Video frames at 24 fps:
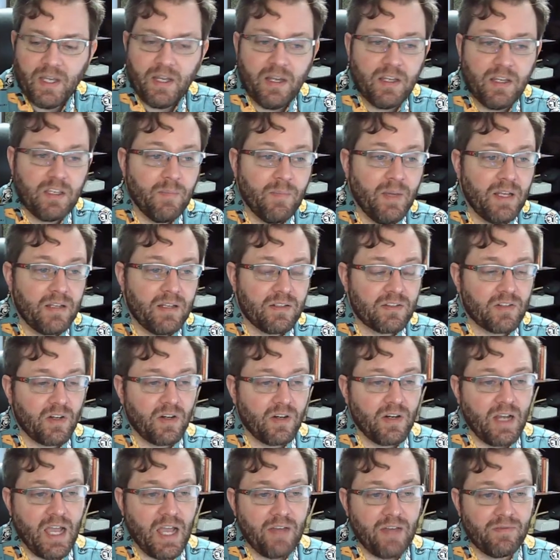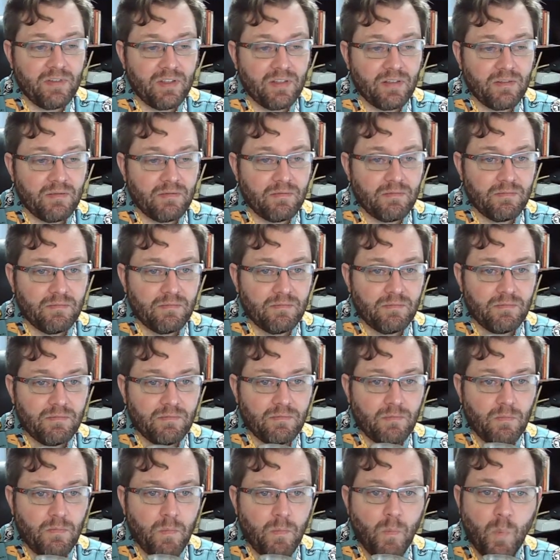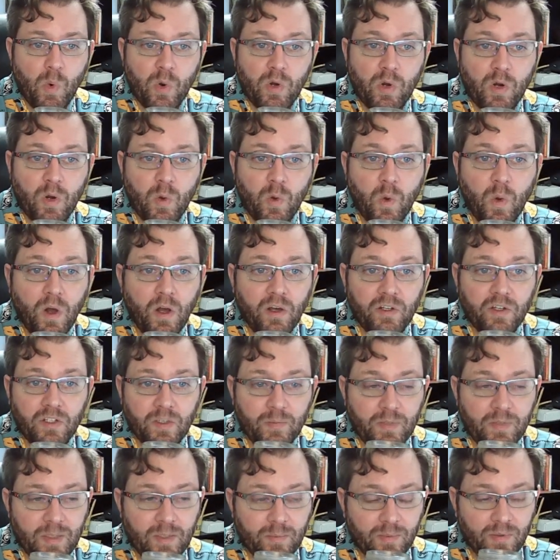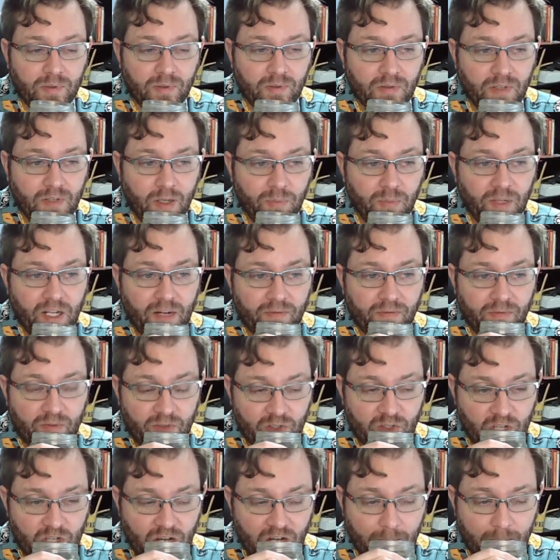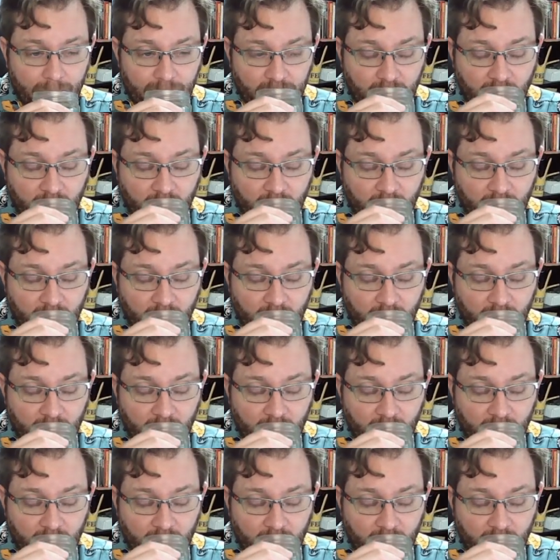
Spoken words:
you might start having more quality people apply for the job